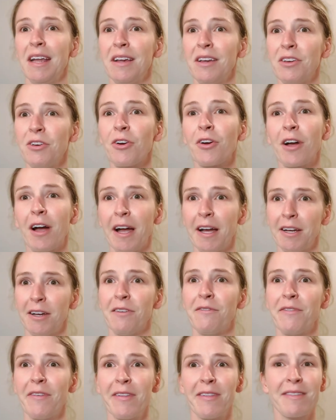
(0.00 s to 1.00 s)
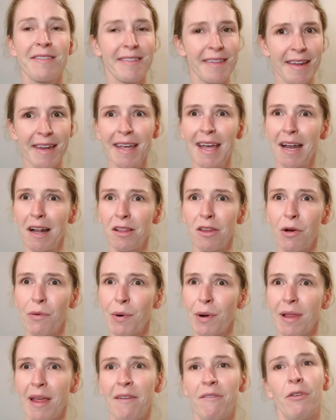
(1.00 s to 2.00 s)
you're kind of sitting at a
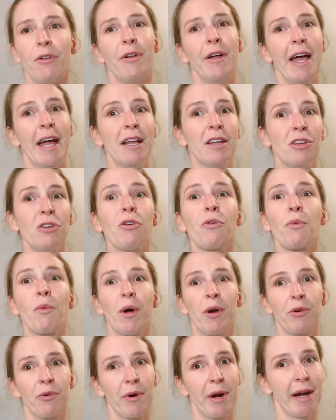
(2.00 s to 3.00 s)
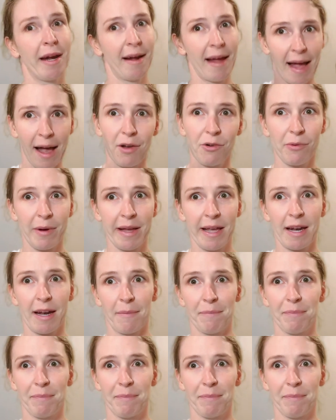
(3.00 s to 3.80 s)
lower level and you're wondering, how do I get up